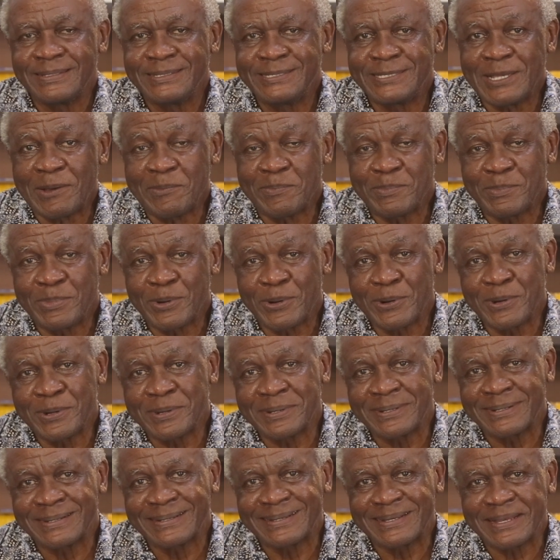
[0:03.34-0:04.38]
Jambo
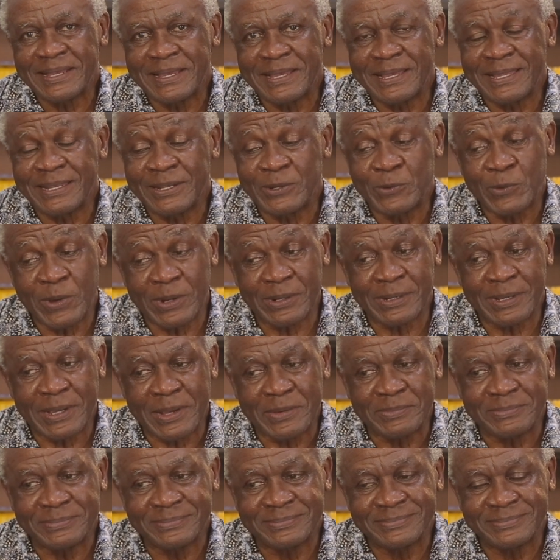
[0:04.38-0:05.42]
and
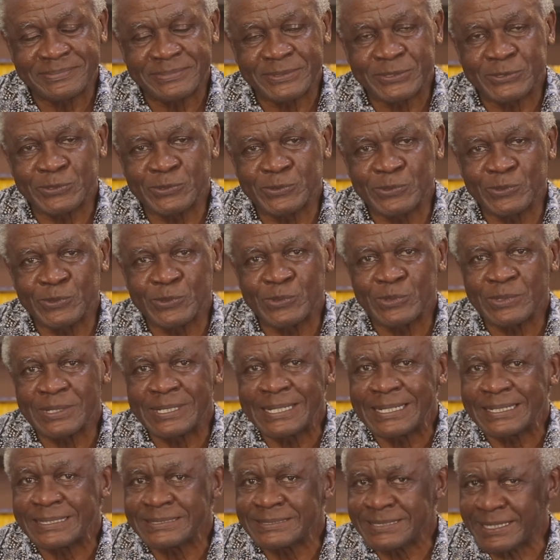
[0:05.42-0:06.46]
welcome to
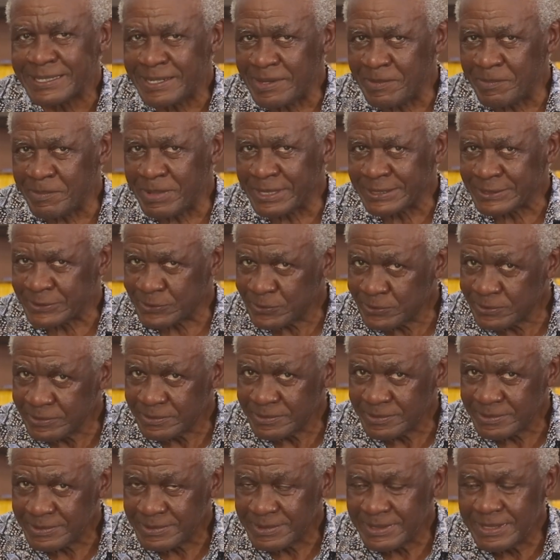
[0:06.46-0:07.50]
lecture number
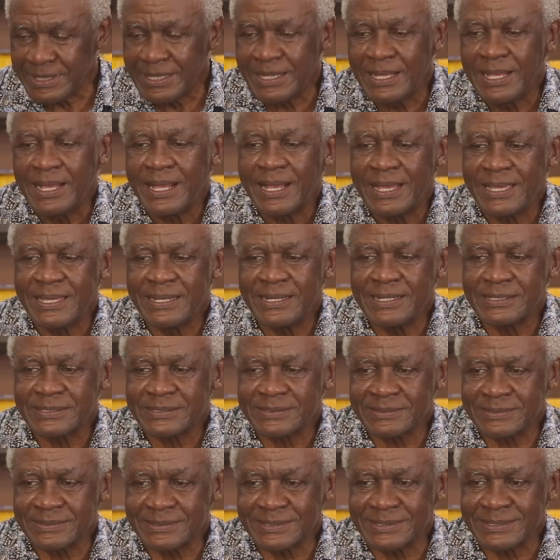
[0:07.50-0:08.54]
2 in a
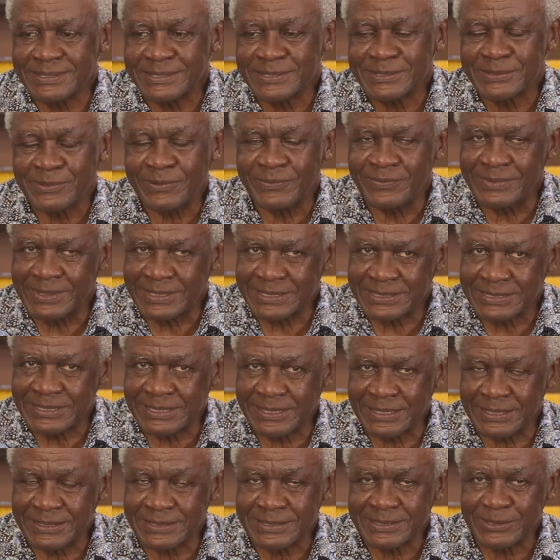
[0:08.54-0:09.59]
series of
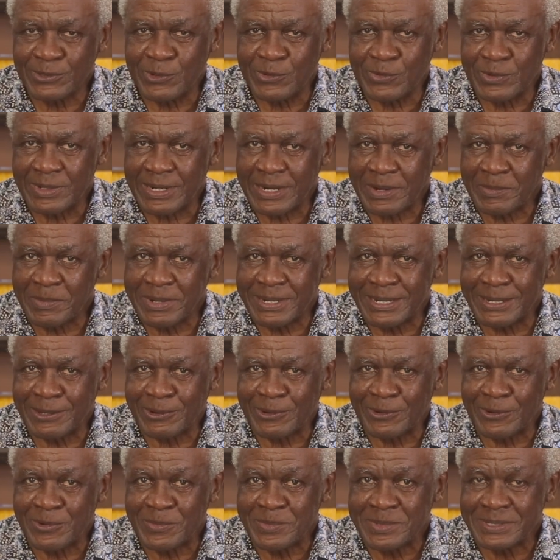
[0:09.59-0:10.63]
lectures on urban
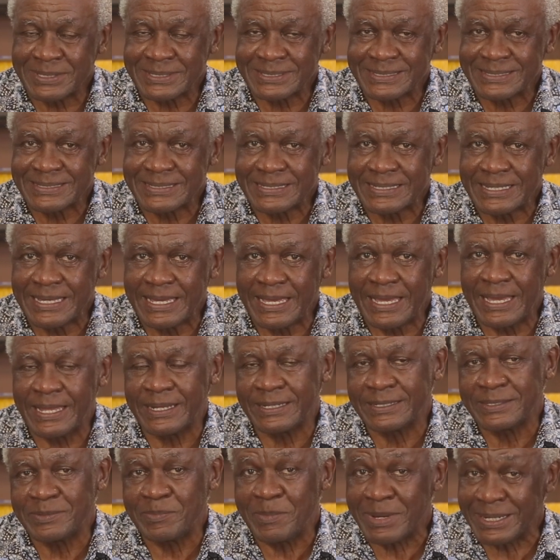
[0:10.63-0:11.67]
economics
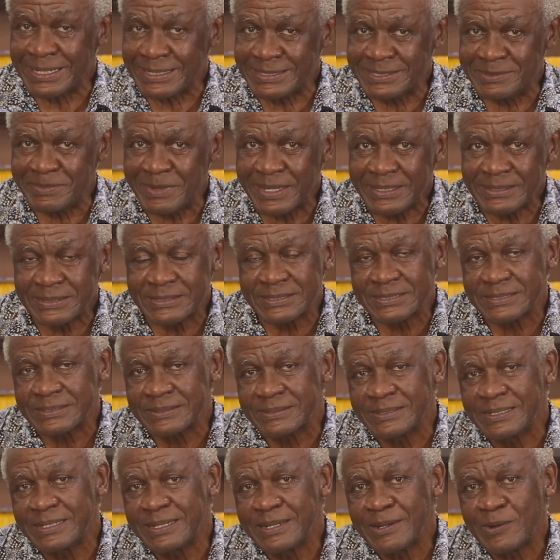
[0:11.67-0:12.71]
and management
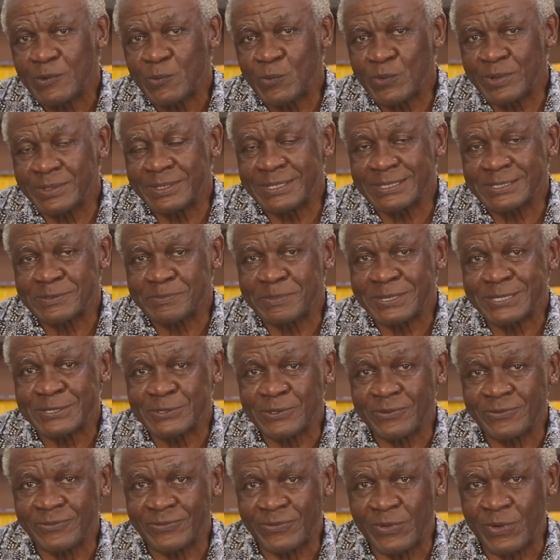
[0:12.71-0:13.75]
with a
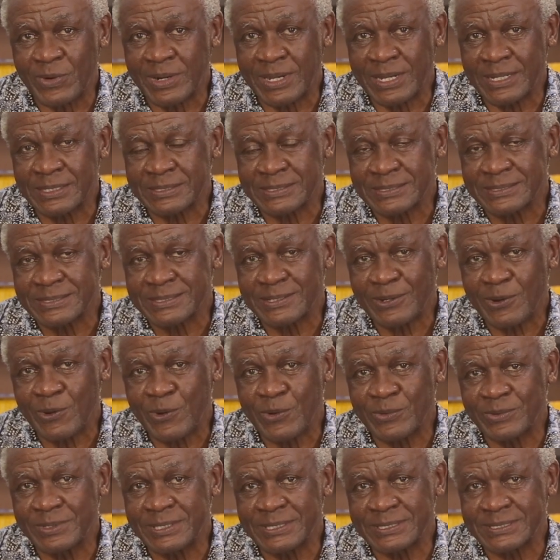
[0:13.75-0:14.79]
special focus
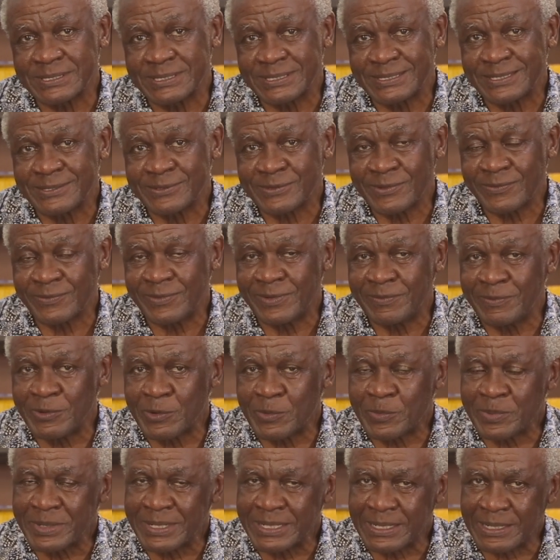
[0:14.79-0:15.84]
on the cities of
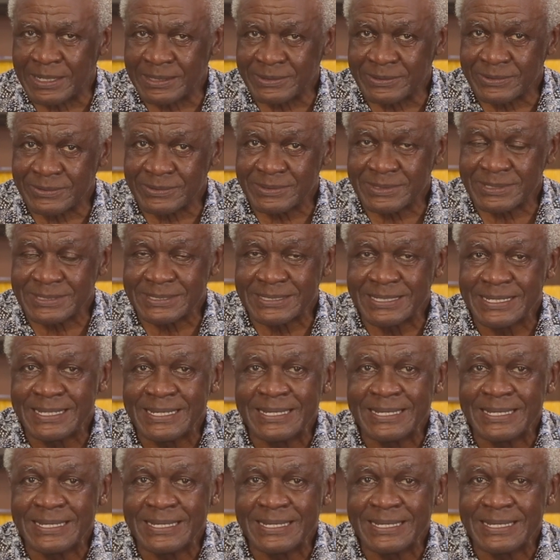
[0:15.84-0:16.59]
developing countries,